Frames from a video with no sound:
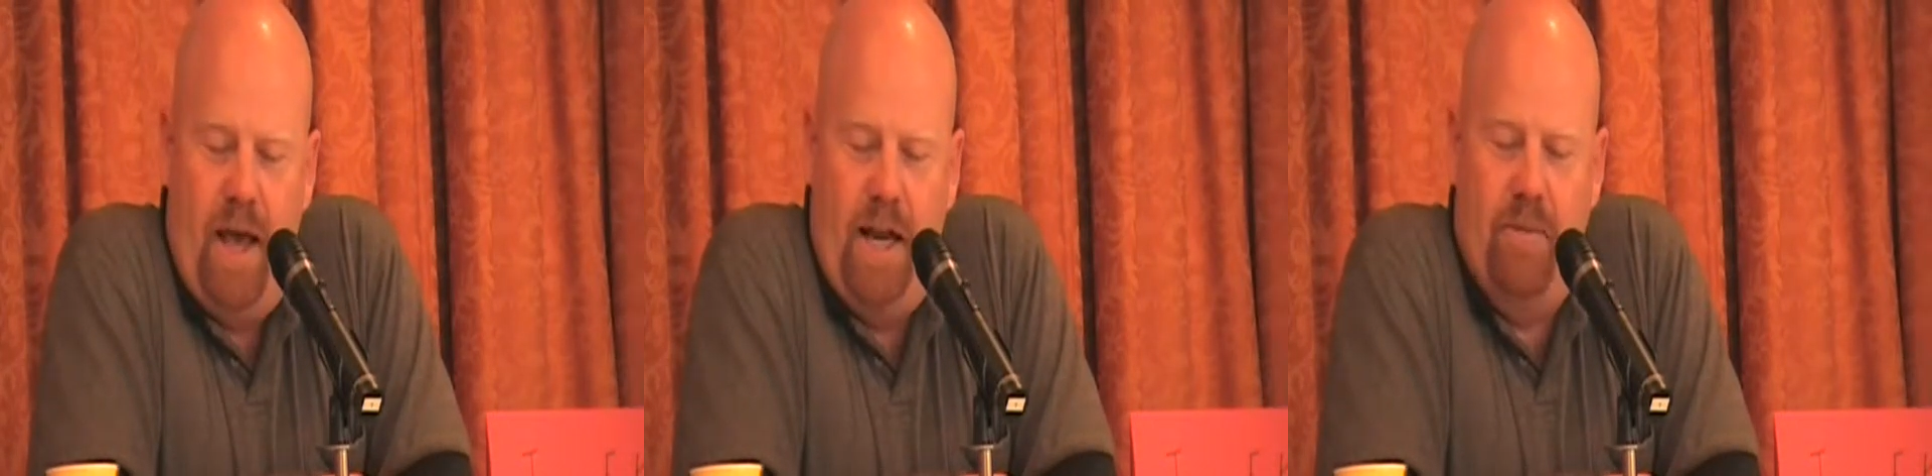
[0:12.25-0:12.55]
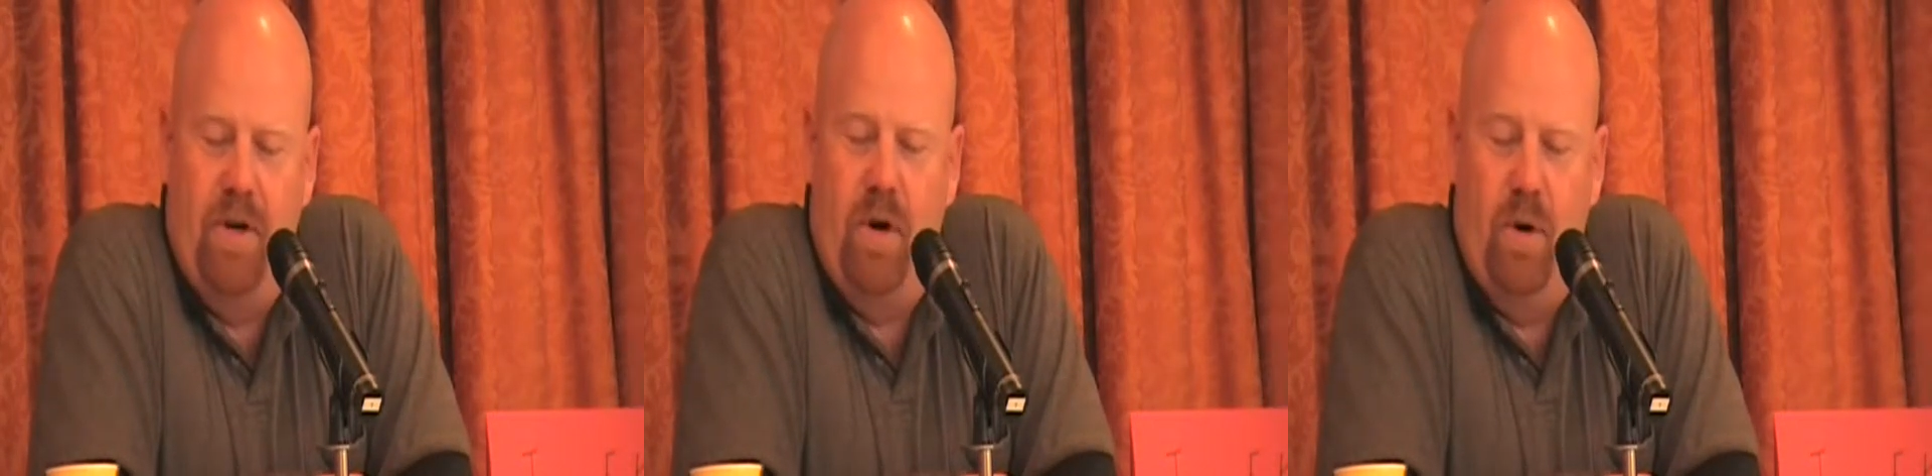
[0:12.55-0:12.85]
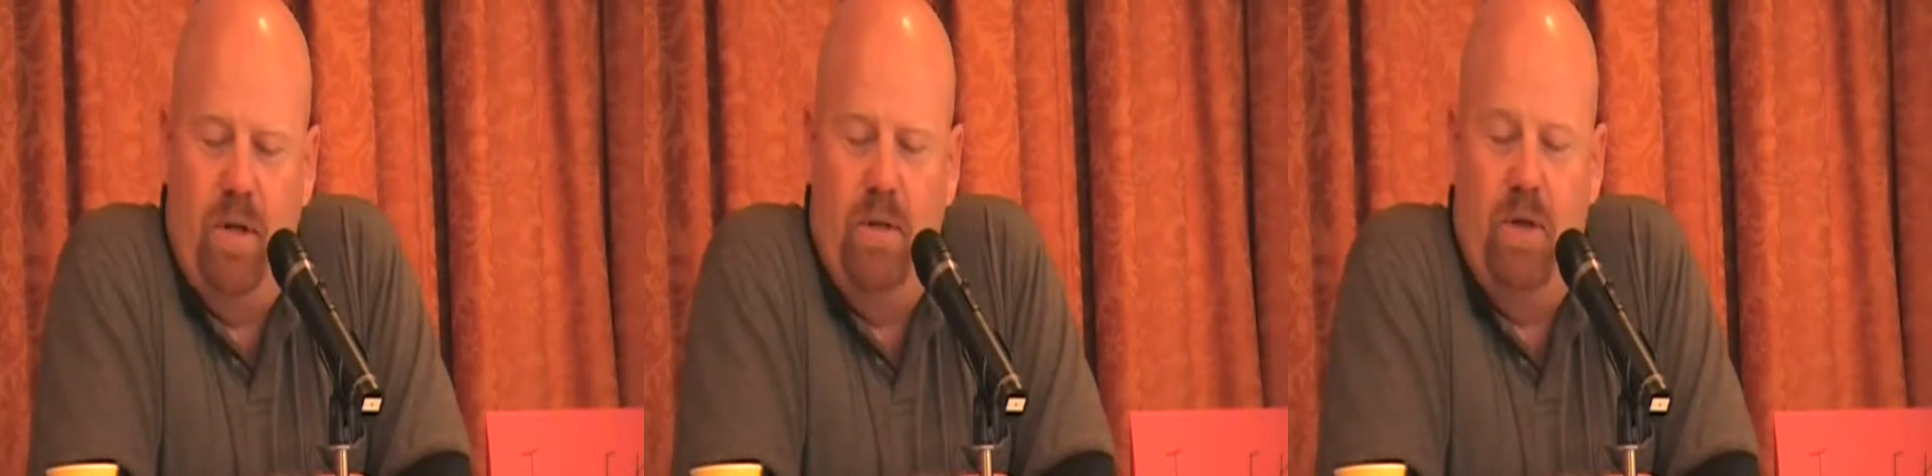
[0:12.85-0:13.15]
and I'm the
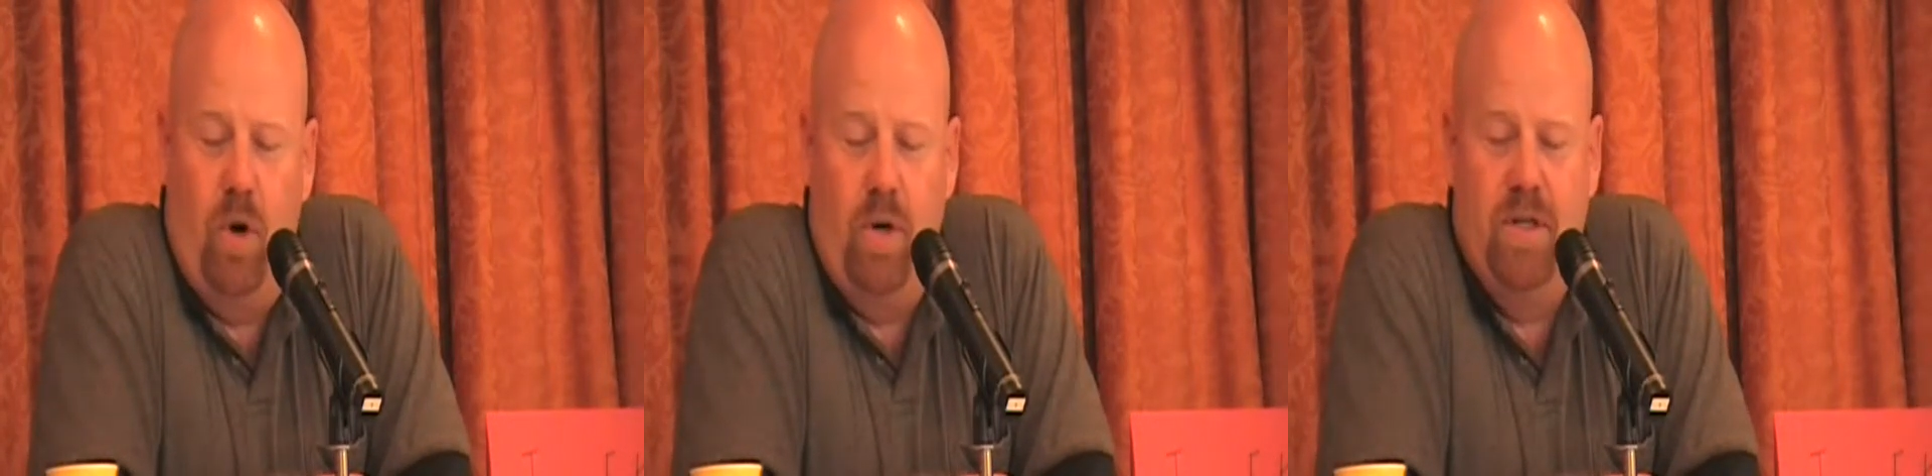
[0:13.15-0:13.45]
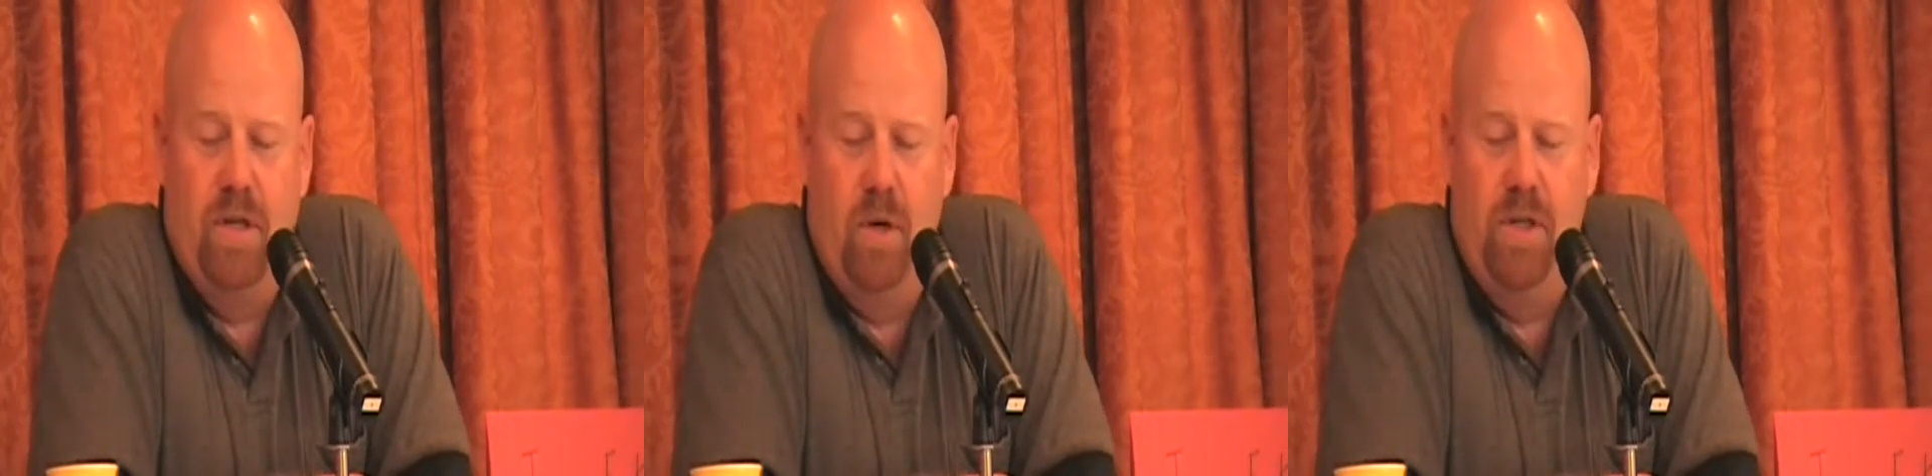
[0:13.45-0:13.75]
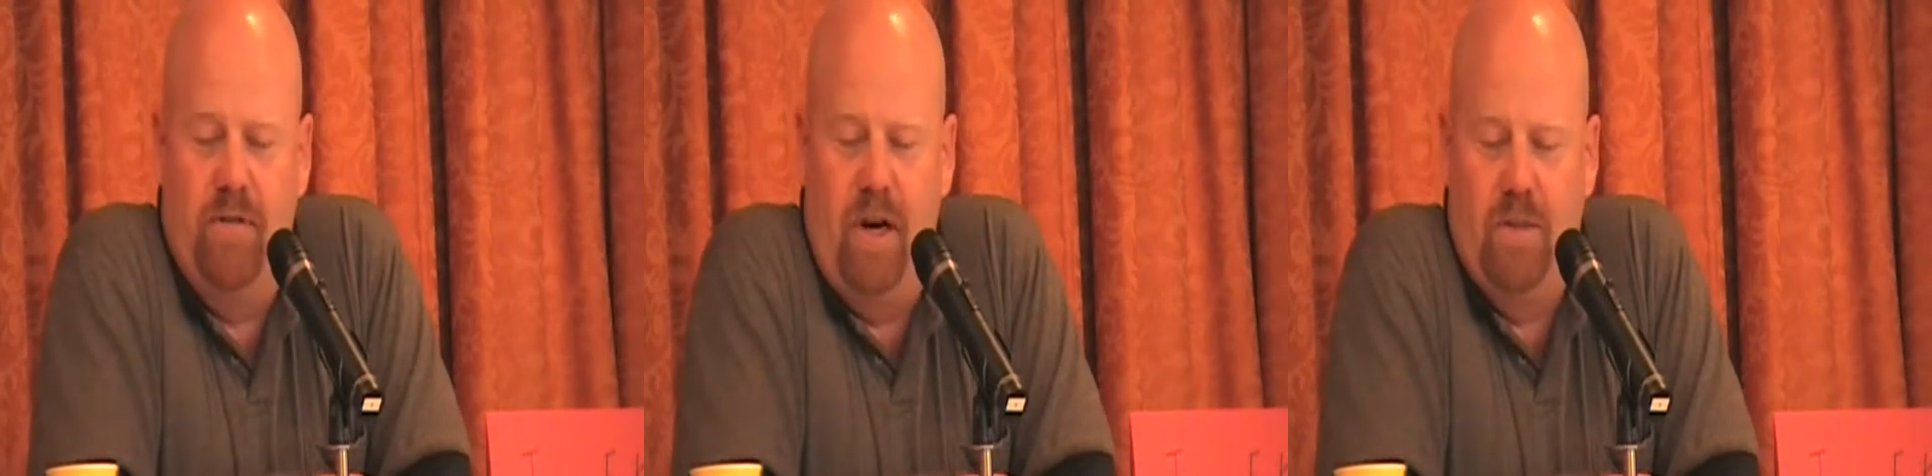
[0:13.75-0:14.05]
current, current
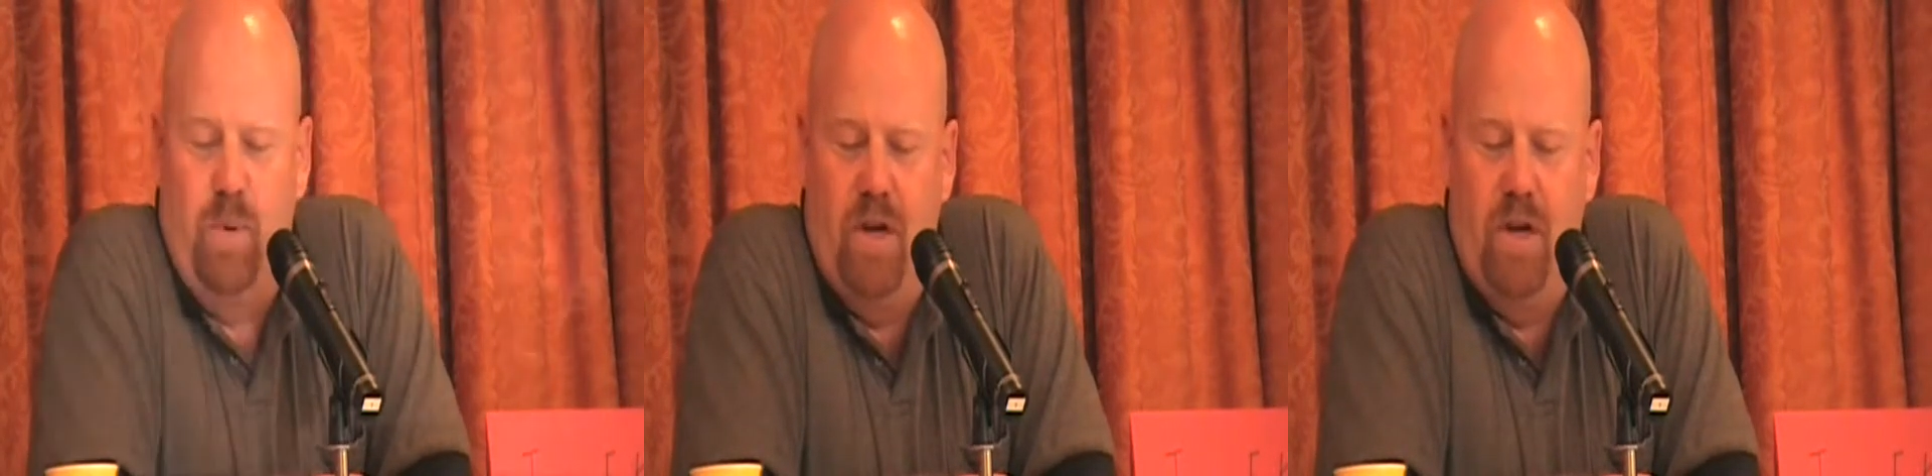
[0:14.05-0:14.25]
associate vice